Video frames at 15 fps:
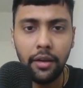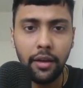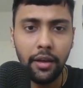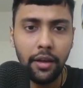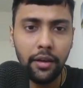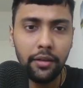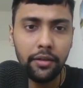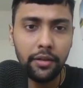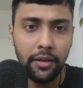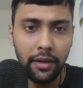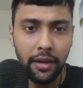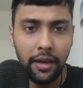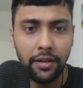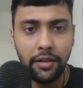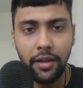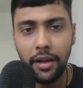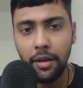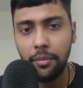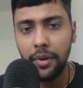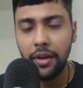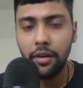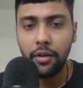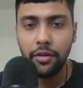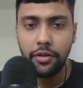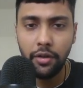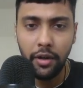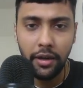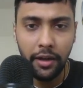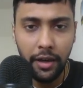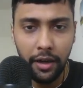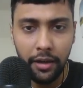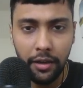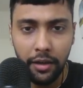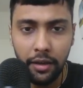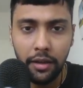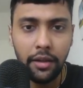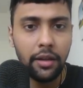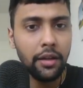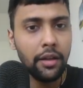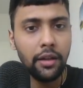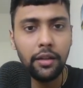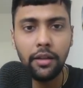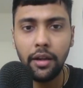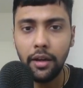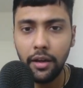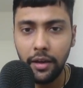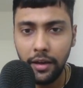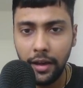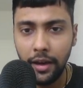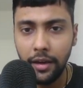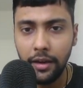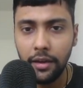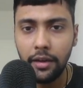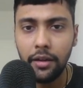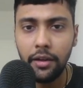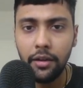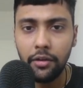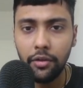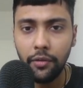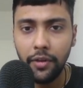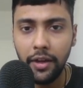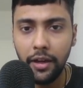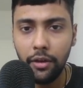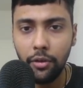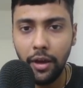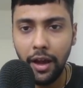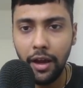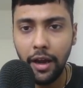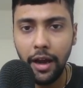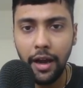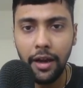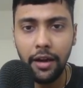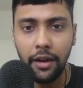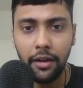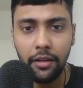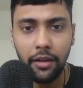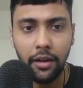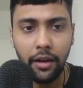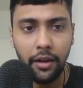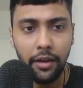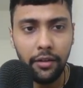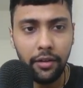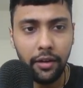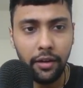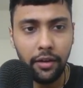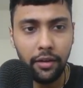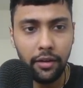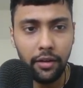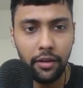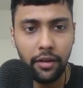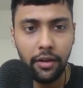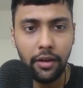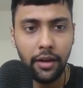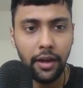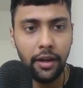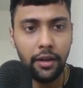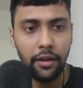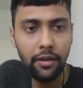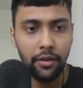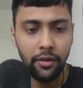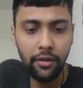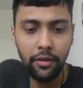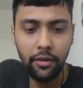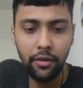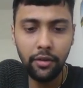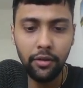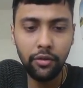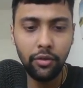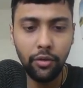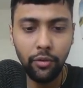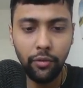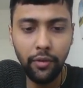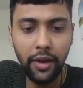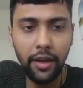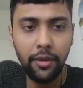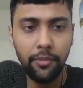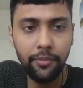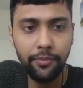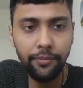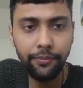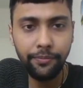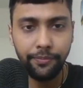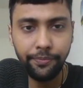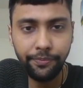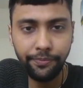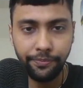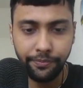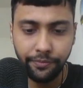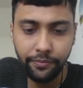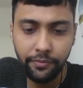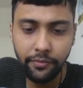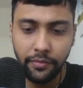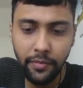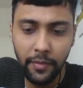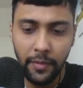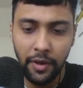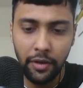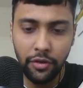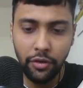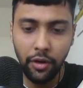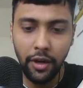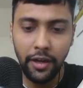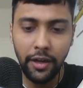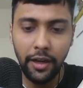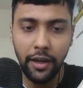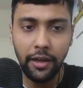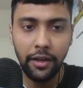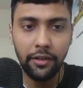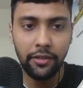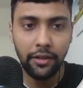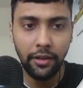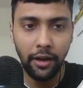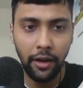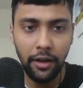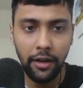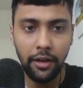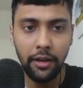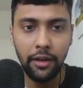is less than b.join date, then n. So we need to add another condition here, right? So when join date is null,